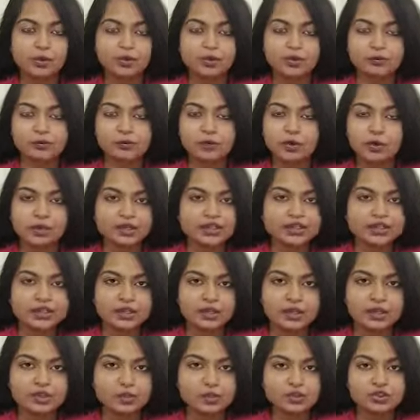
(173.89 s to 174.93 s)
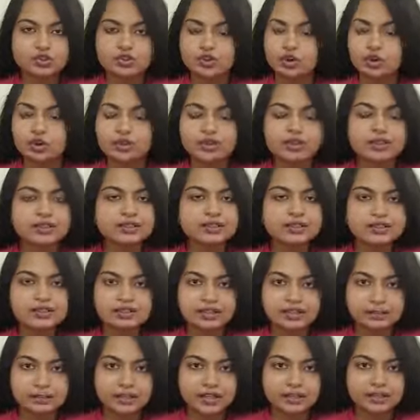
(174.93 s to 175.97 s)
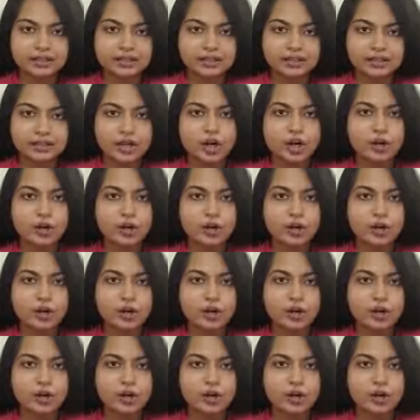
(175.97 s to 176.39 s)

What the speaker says: your body language, all that doesn't matter.